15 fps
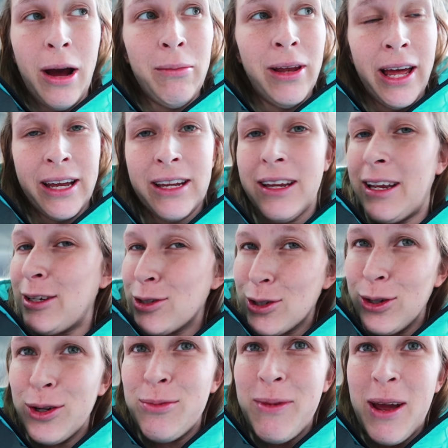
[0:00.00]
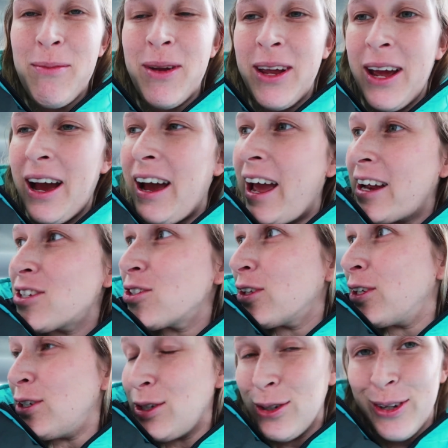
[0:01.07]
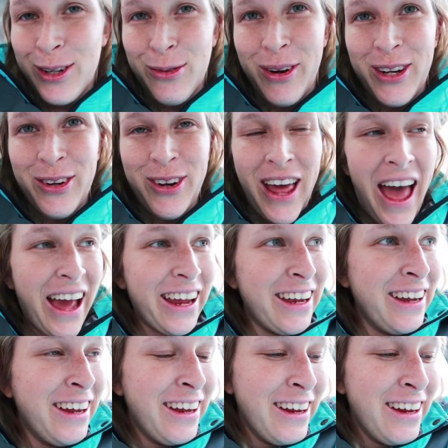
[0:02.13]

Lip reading: I'm like, it's good maybe I actually do it when you nag.